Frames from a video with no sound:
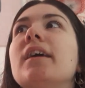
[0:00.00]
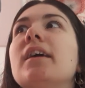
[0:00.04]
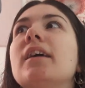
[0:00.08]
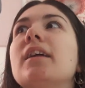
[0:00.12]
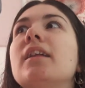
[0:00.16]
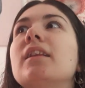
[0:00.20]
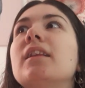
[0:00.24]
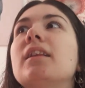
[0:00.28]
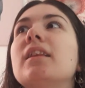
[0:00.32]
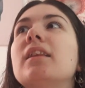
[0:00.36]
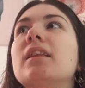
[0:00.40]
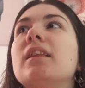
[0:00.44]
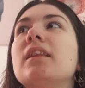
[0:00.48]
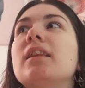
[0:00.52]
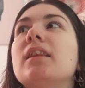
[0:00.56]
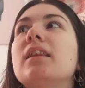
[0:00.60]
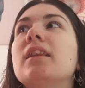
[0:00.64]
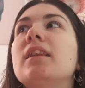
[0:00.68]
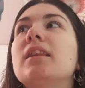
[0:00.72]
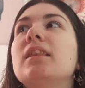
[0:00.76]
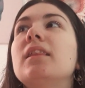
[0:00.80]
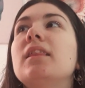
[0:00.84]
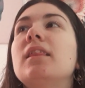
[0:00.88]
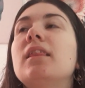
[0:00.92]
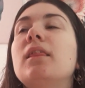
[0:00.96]

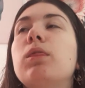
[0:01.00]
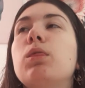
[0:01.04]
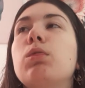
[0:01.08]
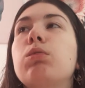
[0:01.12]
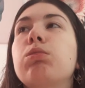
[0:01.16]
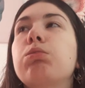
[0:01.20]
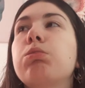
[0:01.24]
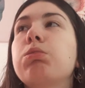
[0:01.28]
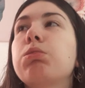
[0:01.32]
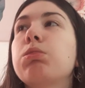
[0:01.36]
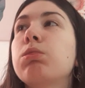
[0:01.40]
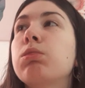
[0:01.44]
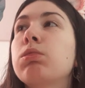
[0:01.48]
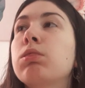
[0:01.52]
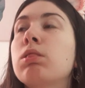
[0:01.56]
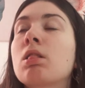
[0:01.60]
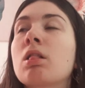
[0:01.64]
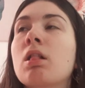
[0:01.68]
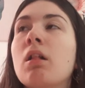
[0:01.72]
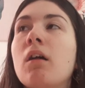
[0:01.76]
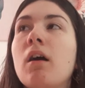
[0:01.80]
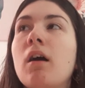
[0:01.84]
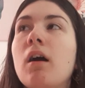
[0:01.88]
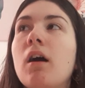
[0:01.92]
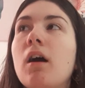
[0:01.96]

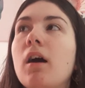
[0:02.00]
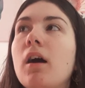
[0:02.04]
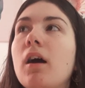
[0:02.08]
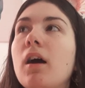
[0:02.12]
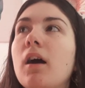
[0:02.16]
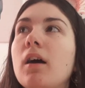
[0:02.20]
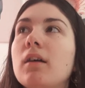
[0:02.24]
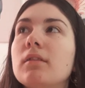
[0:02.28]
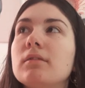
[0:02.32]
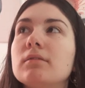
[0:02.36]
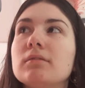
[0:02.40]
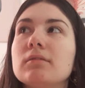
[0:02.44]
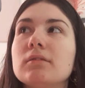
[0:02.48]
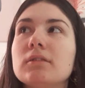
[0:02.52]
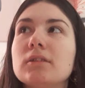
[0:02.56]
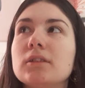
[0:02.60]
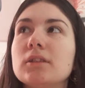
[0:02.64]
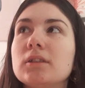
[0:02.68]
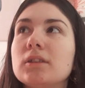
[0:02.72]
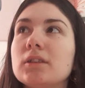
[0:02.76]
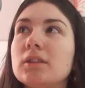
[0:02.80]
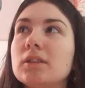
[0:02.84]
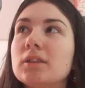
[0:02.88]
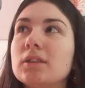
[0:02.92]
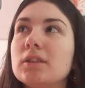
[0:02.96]
Uh,
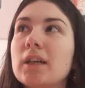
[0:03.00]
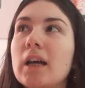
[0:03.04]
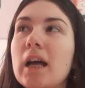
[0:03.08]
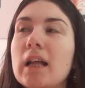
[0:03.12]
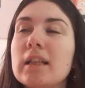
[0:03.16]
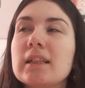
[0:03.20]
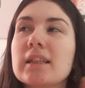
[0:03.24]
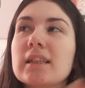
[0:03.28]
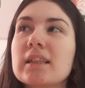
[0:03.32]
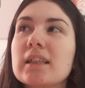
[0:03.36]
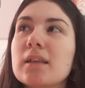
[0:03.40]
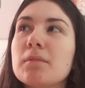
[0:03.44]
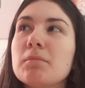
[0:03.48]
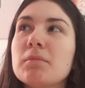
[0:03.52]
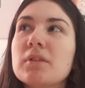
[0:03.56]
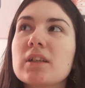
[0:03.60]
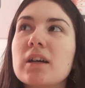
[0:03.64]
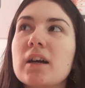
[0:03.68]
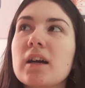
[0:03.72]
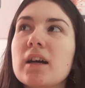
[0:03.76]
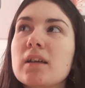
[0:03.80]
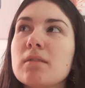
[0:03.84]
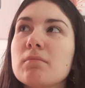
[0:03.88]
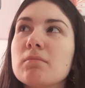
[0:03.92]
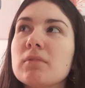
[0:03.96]
at the same
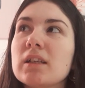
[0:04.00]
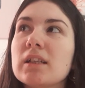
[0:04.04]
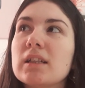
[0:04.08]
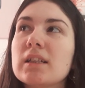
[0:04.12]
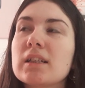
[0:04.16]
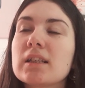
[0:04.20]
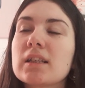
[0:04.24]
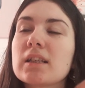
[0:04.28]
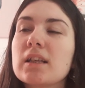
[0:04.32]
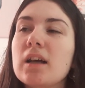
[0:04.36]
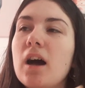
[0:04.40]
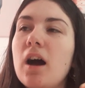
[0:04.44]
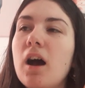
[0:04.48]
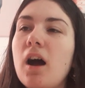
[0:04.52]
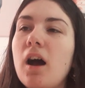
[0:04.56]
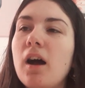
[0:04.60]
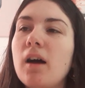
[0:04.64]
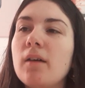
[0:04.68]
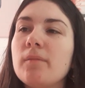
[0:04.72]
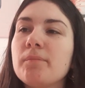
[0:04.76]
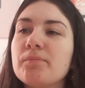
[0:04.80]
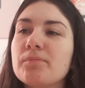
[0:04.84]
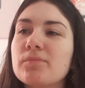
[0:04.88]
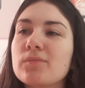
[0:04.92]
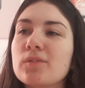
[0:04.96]
time, it's
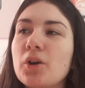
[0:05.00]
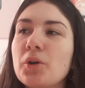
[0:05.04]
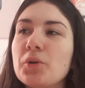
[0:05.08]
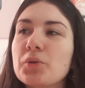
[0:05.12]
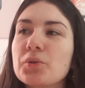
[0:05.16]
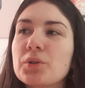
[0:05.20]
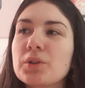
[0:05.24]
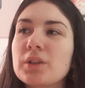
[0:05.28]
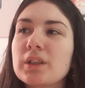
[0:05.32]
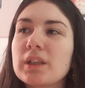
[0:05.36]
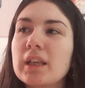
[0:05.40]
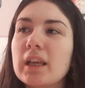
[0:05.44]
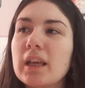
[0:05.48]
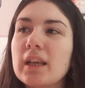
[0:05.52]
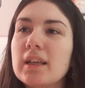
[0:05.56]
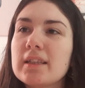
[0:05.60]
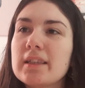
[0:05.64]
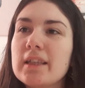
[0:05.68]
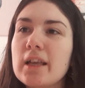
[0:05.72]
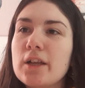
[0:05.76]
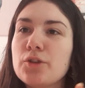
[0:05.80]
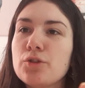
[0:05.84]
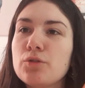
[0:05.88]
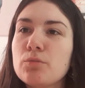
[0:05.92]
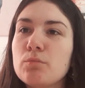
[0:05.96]
um, also the case
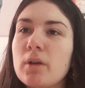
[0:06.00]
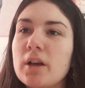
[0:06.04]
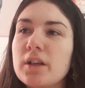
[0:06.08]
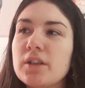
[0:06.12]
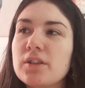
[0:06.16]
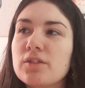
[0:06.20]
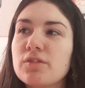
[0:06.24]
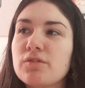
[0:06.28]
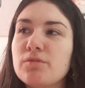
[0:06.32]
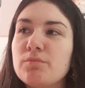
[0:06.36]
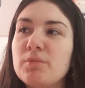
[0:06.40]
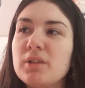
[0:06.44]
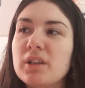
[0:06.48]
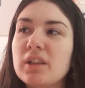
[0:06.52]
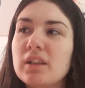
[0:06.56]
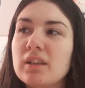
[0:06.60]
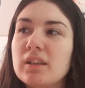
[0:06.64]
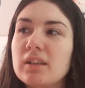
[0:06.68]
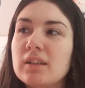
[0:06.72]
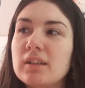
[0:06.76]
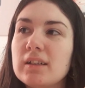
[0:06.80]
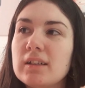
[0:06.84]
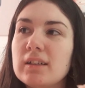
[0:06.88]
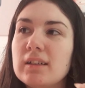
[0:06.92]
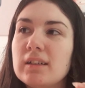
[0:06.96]
that you might have
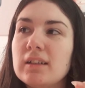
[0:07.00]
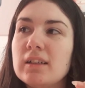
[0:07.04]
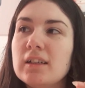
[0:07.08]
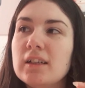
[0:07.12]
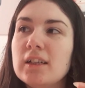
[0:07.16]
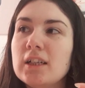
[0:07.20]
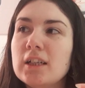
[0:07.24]
been uh,